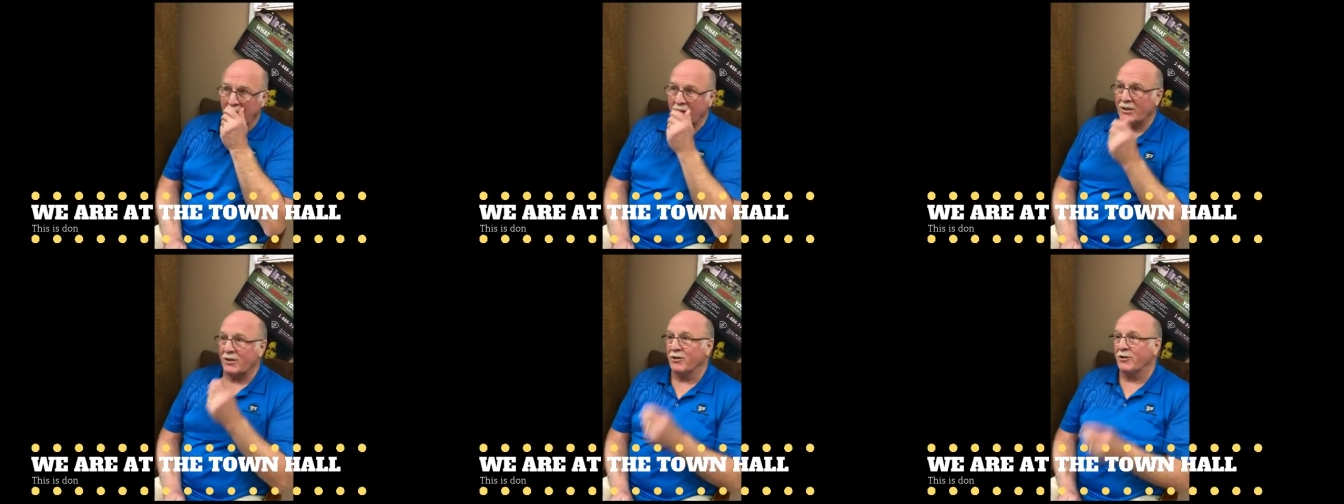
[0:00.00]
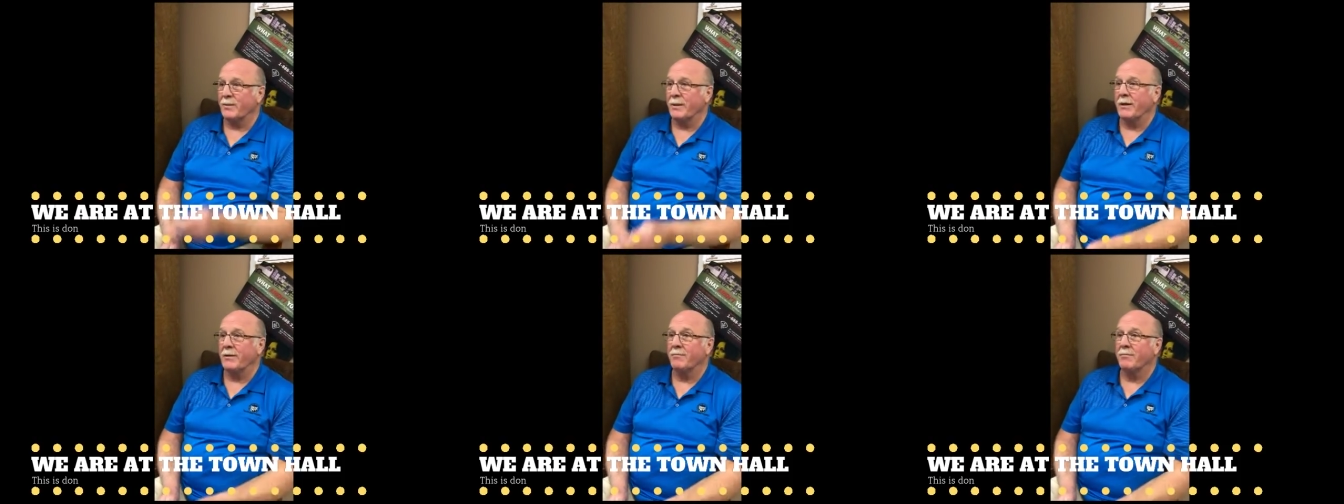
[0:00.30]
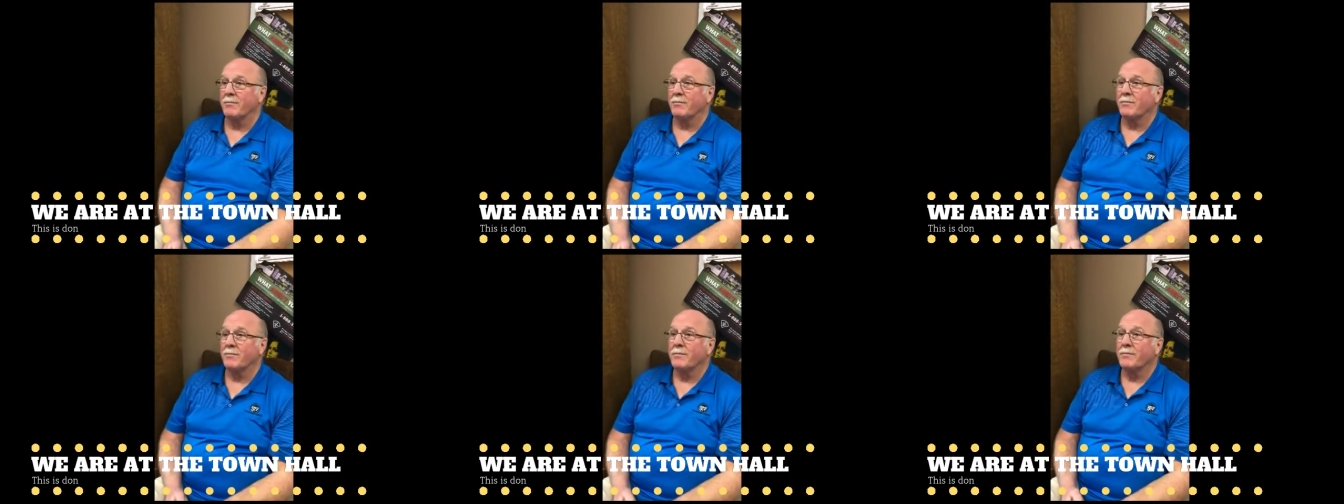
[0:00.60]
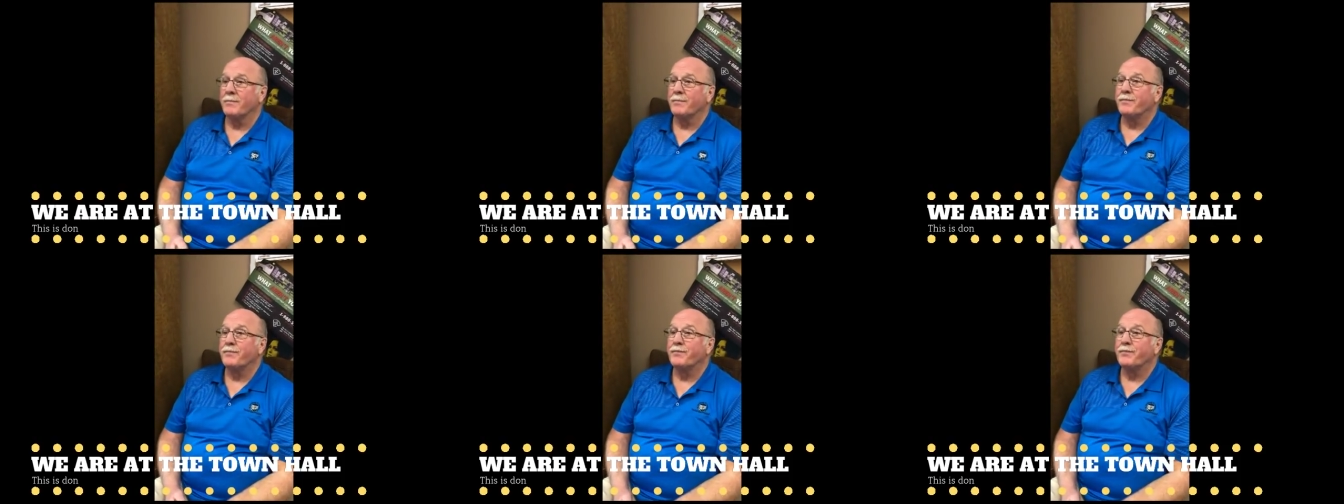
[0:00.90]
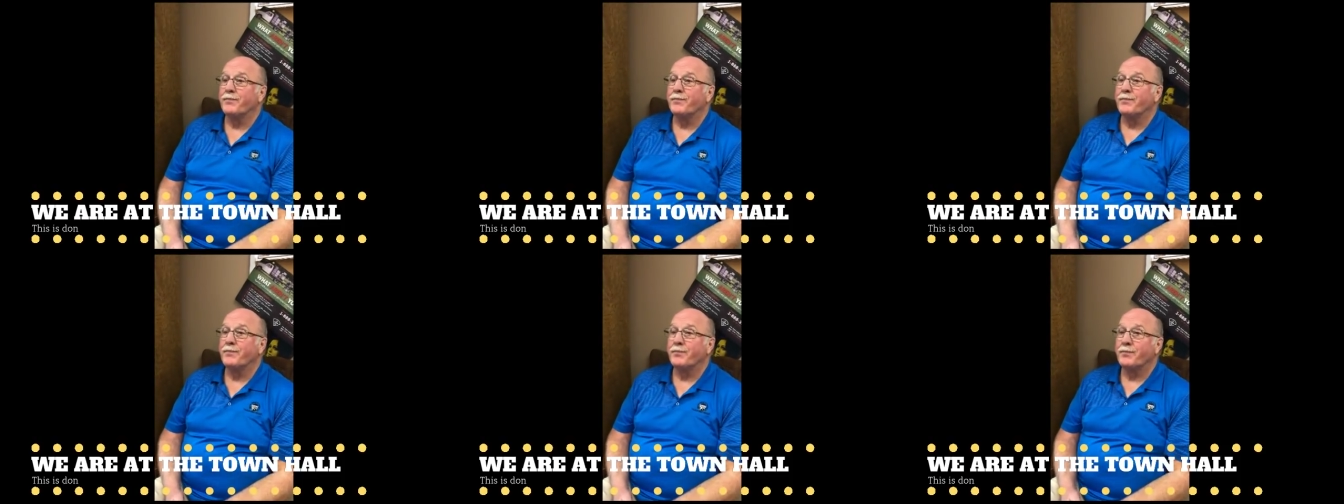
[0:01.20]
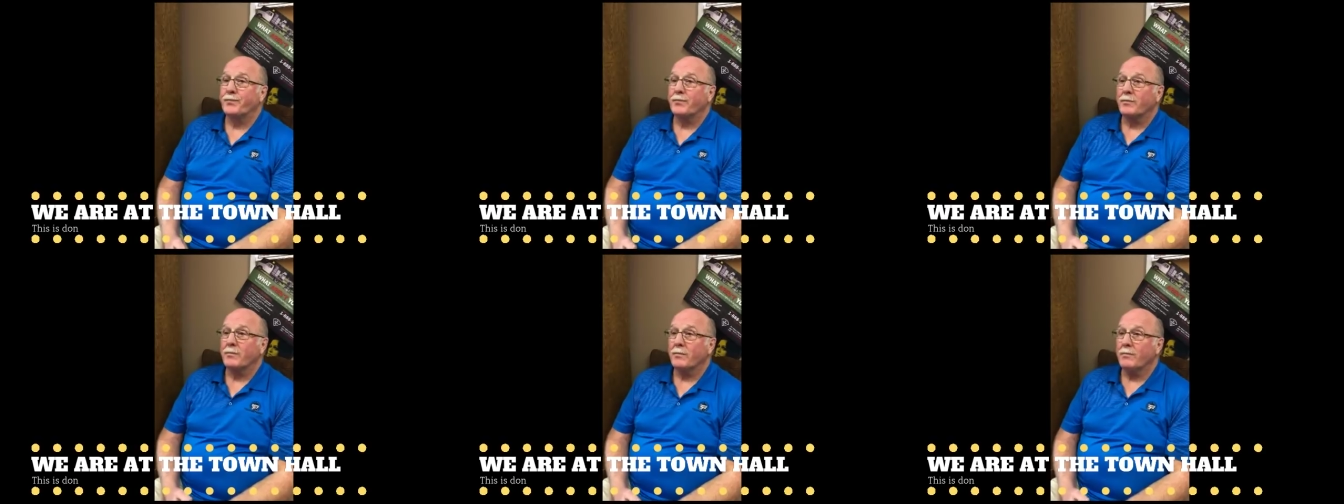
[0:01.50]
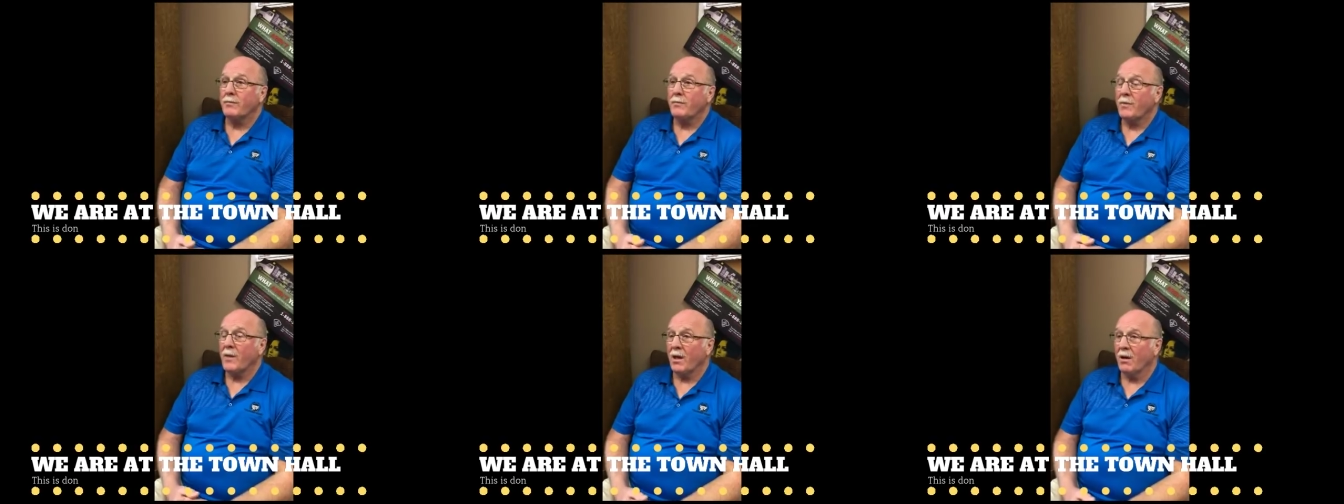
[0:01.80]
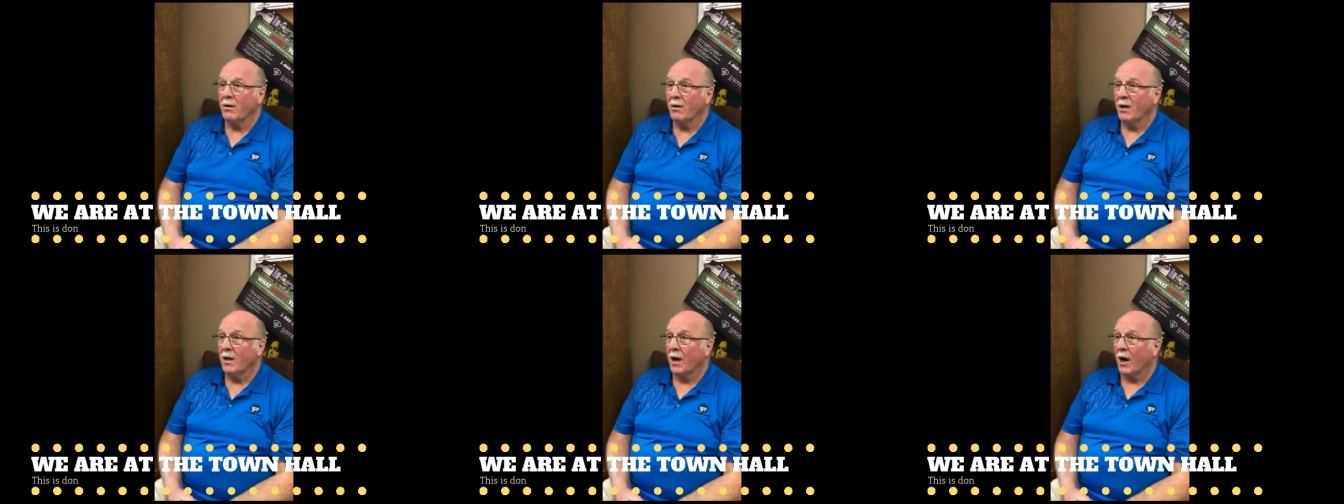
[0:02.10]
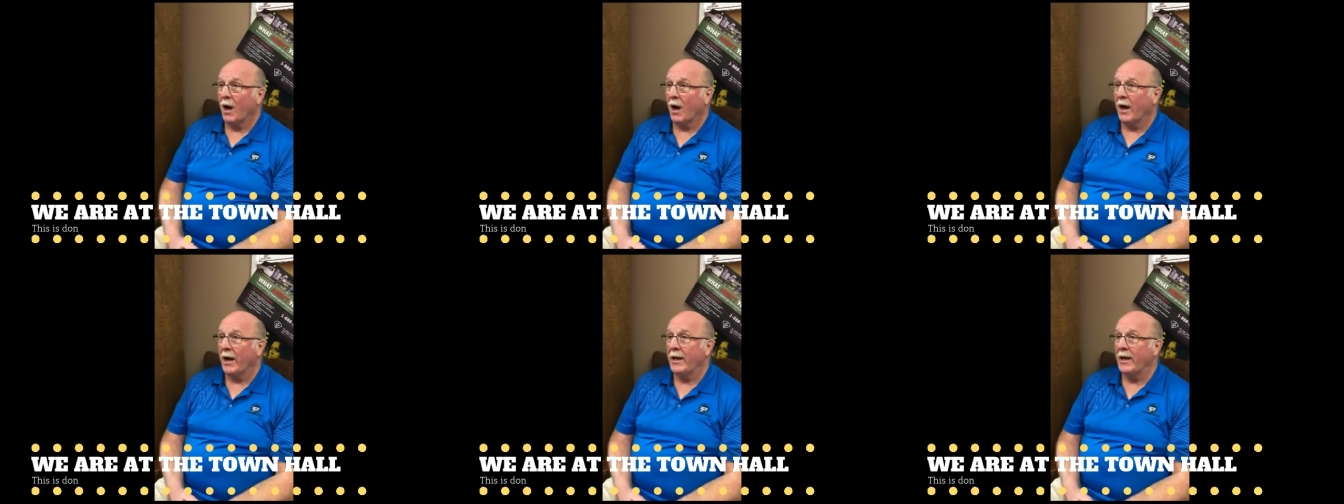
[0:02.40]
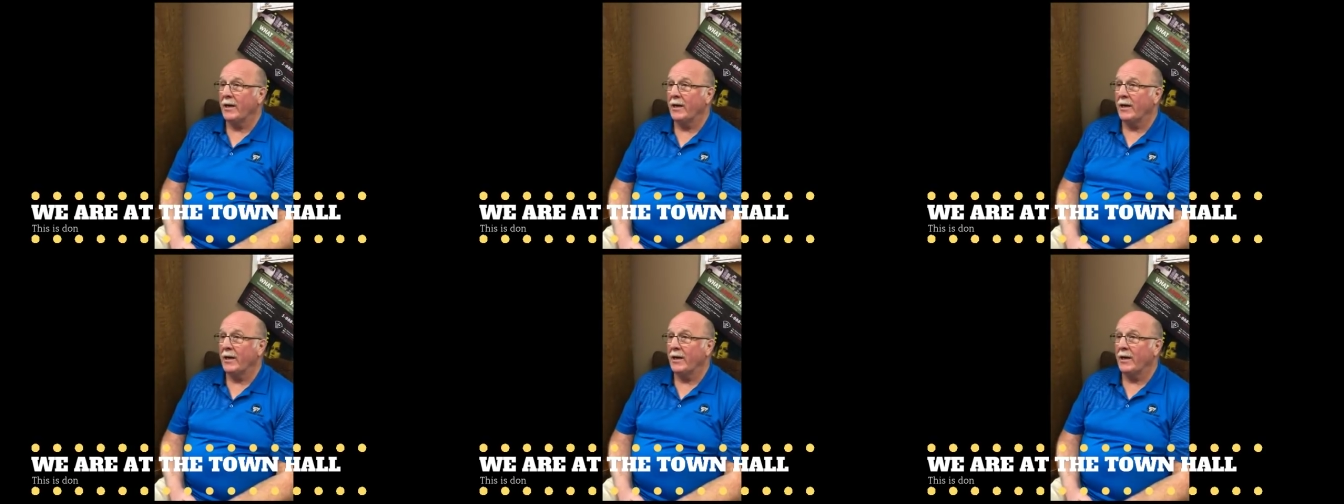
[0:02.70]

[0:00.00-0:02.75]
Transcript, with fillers: what do you do? I